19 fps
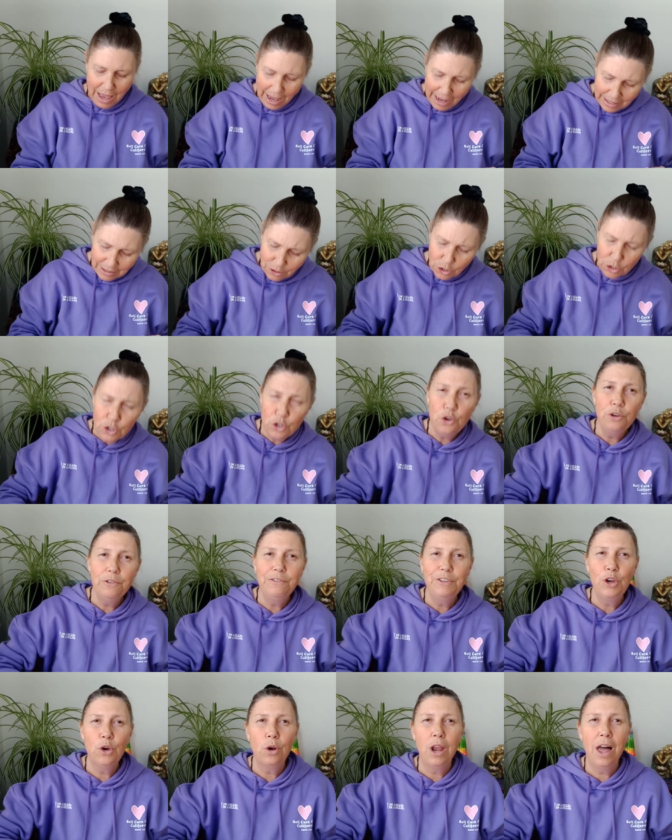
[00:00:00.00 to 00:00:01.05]
and serve
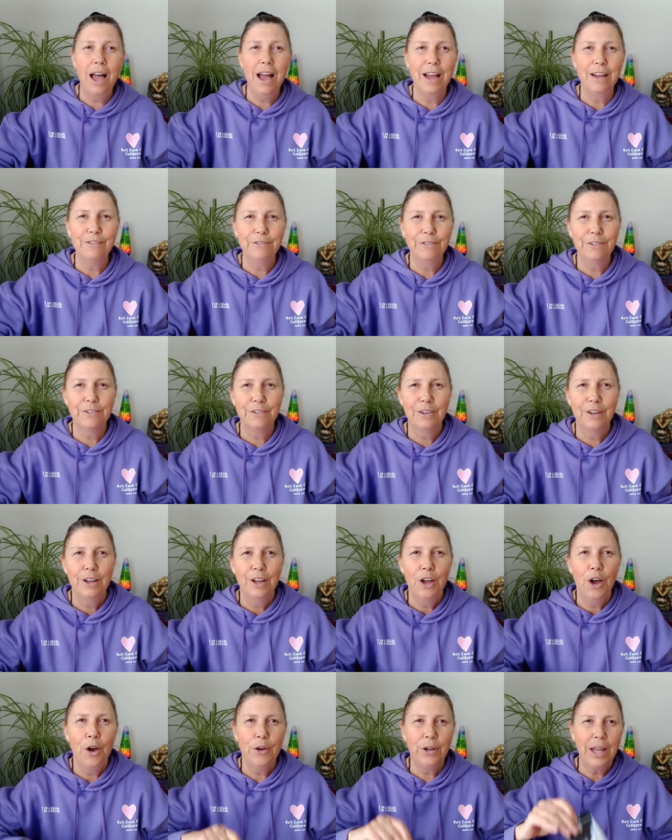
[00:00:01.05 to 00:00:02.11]
your life.
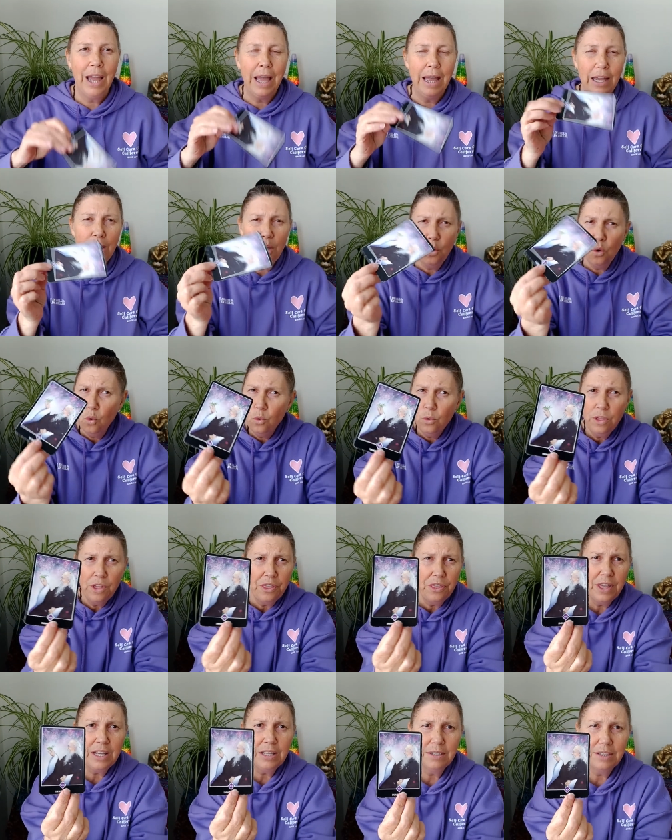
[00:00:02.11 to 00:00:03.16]
Okay, all the
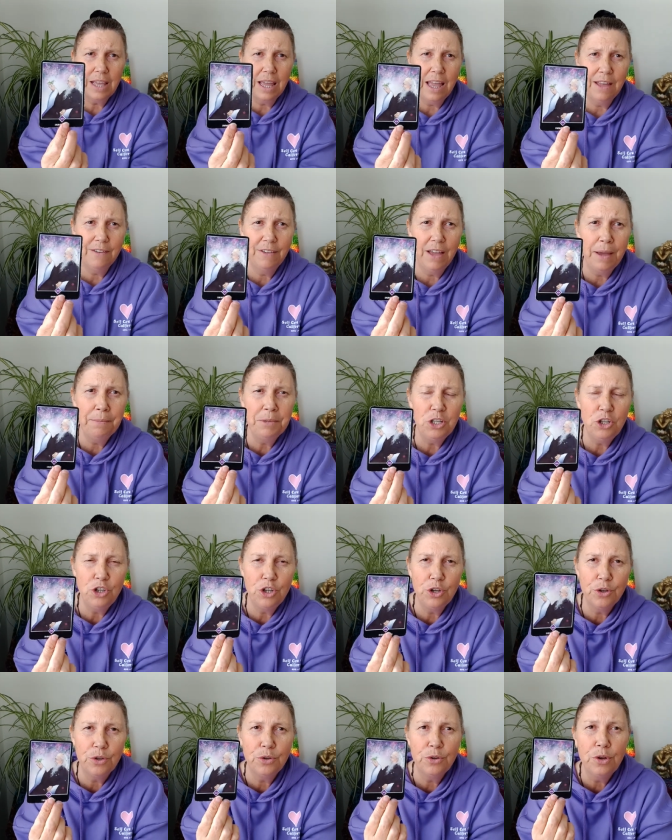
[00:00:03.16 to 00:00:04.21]
things that have happened to
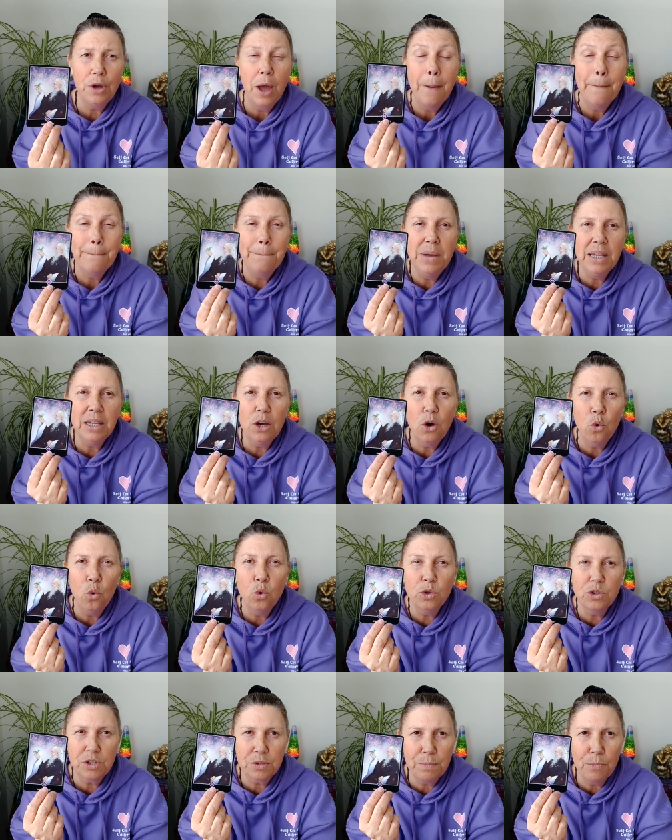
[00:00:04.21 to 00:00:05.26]
you, big
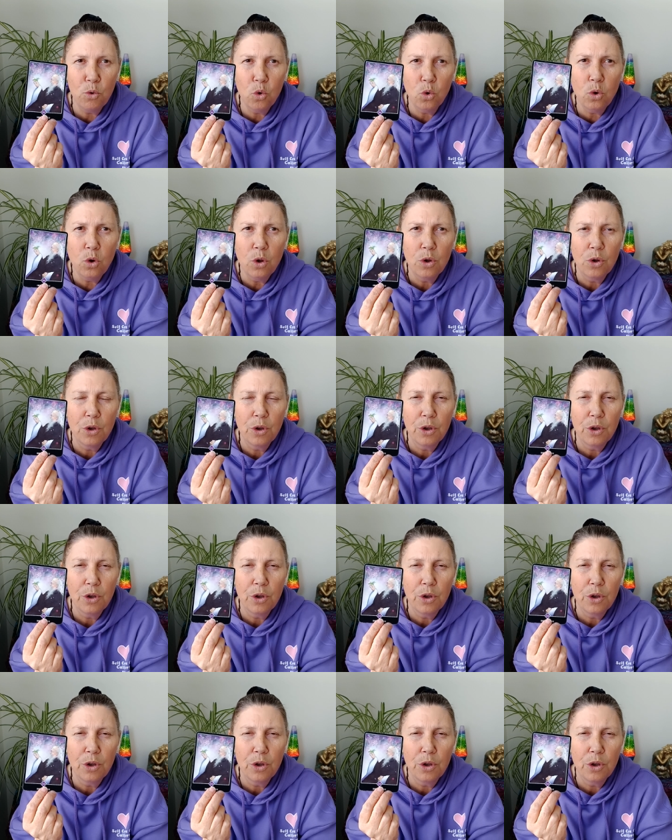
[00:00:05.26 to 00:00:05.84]
or small,